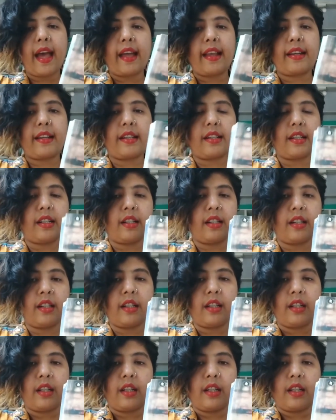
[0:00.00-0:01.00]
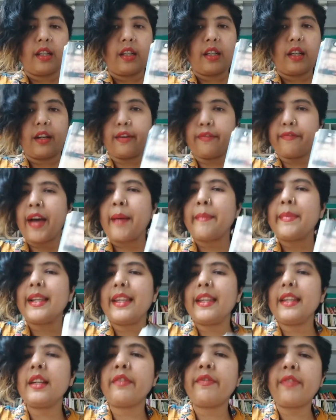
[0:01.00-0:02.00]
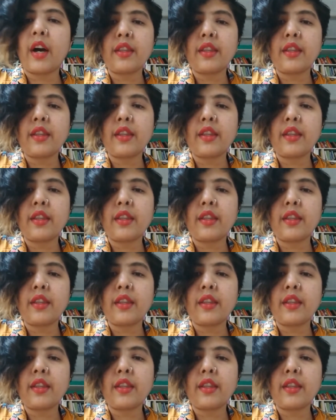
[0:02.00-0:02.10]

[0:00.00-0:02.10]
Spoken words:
And her family,